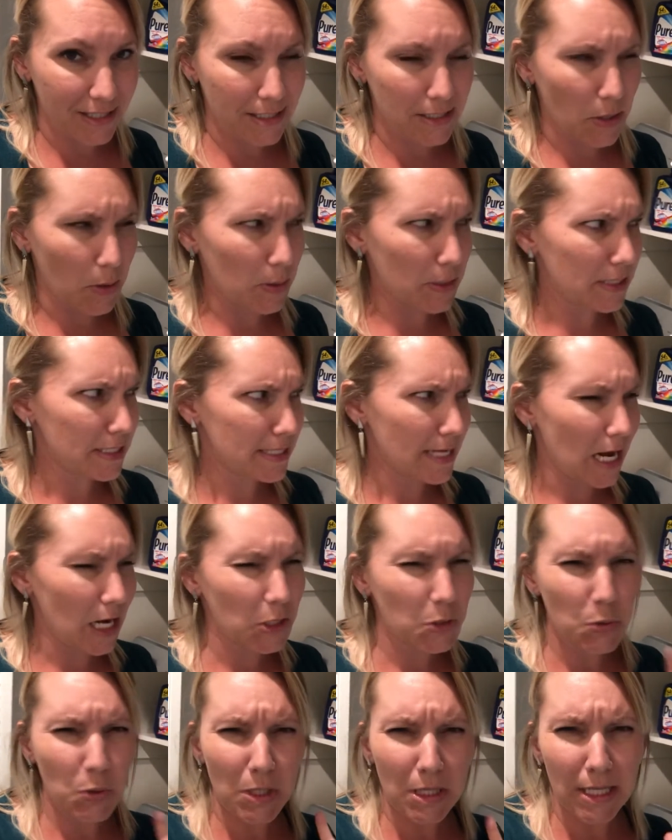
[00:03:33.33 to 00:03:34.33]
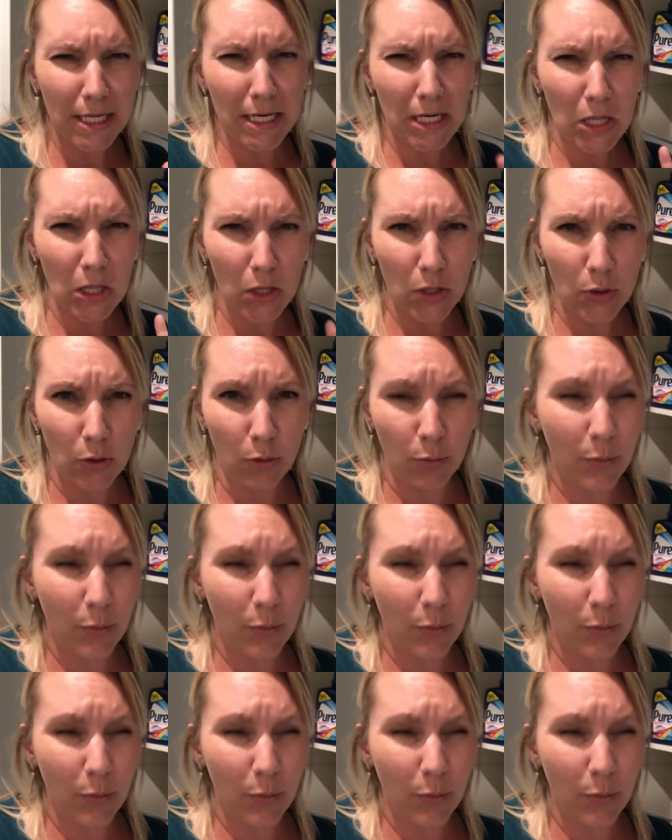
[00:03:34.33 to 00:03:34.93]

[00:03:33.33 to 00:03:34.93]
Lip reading: So it's natural linalool.